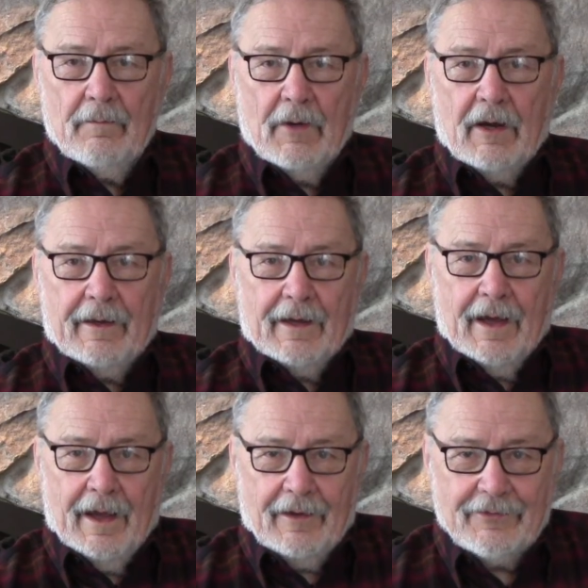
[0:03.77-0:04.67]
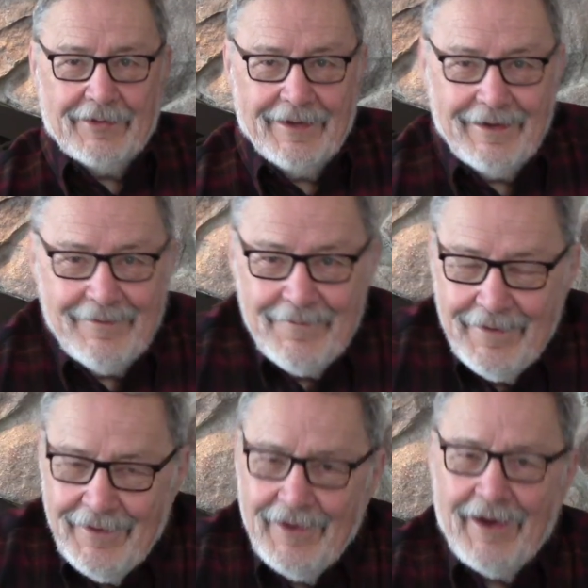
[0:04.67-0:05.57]
Morning, guys.
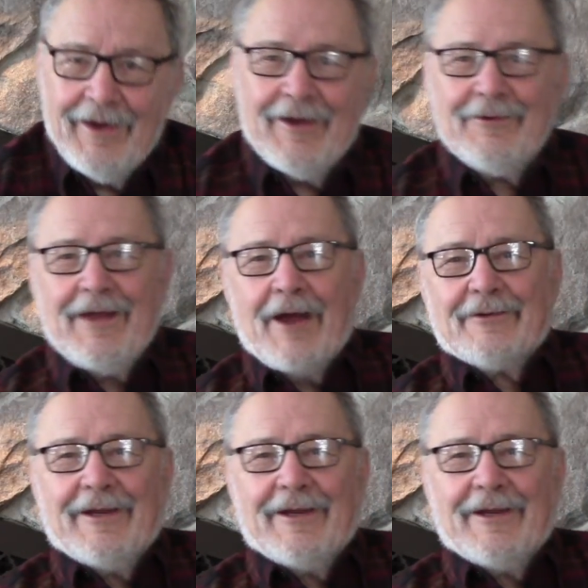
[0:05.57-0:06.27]
Dr.